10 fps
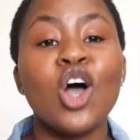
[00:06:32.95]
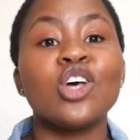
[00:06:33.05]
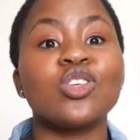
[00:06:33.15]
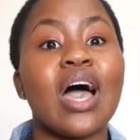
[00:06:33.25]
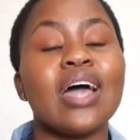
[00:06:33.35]

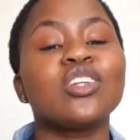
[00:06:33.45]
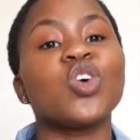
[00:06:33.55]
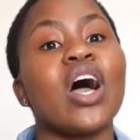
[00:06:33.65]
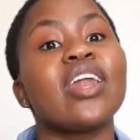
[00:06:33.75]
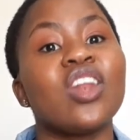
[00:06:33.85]
So I had
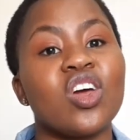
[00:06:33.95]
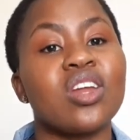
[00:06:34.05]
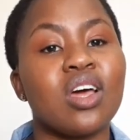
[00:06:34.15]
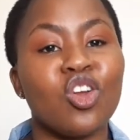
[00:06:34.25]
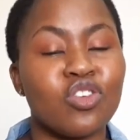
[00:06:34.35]
to
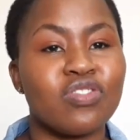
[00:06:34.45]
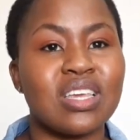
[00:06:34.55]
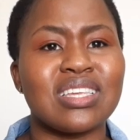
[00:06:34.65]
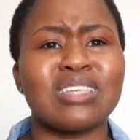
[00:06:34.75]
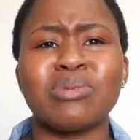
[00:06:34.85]
unlearn a lot of
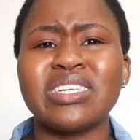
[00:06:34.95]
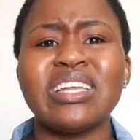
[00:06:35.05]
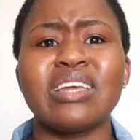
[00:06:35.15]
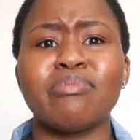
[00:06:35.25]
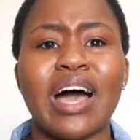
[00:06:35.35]
things,
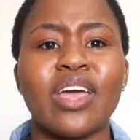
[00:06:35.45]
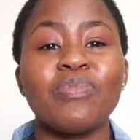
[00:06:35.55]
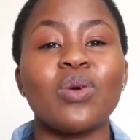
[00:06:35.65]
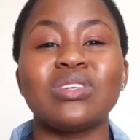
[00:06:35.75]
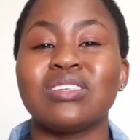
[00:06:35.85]
especially in bio,
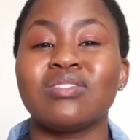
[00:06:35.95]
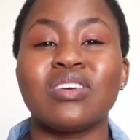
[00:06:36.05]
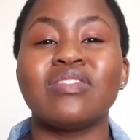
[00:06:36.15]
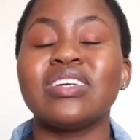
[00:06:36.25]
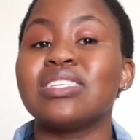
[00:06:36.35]
which is
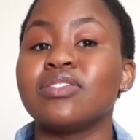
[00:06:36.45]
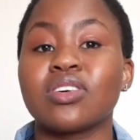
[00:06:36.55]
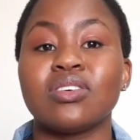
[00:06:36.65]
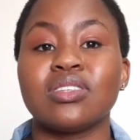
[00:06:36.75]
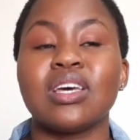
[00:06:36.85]
very, very
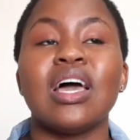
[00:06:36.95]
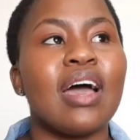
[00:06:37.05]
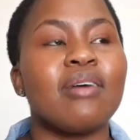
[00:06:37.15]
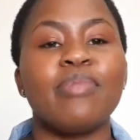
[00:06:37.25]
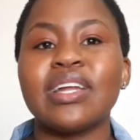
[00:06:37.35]
difficult.
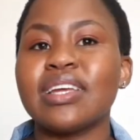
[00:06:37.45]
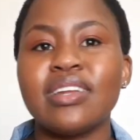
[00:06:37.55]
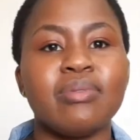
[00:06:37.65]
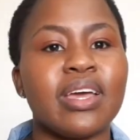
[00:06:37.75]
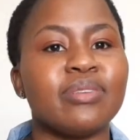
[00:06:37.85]
But
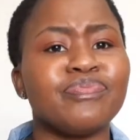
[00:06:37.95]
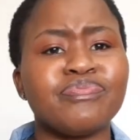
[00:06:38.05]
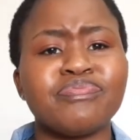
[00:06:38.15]
anyway,